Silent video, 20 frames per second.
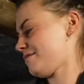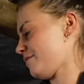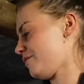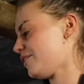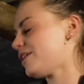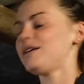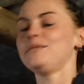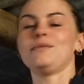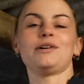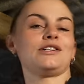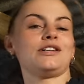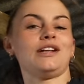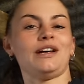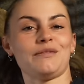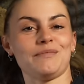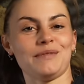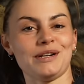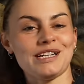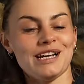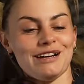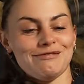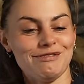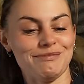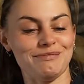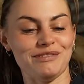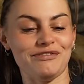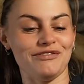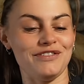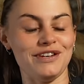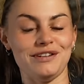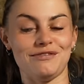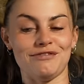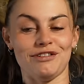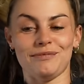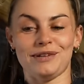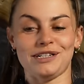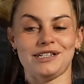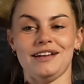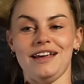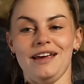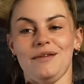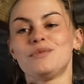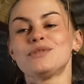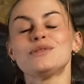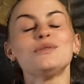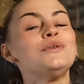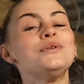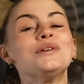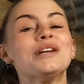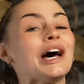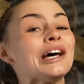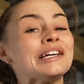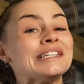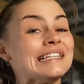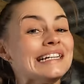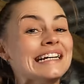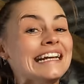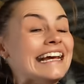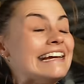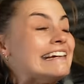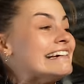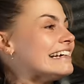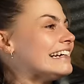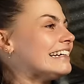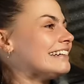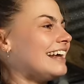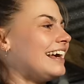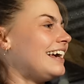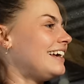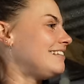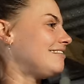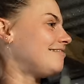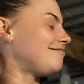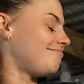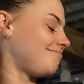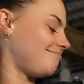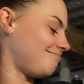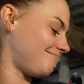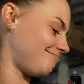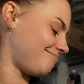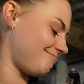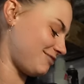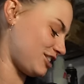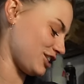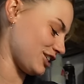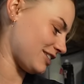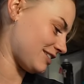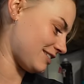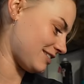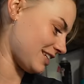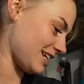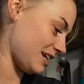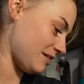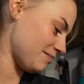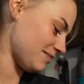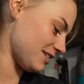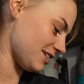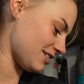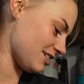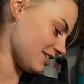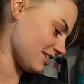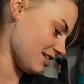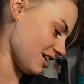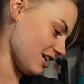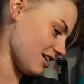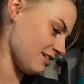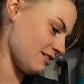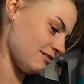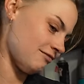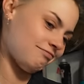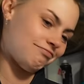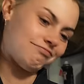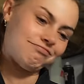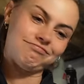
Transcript: very much like my tap room and feed room. It was all nice and neat and it just seems to go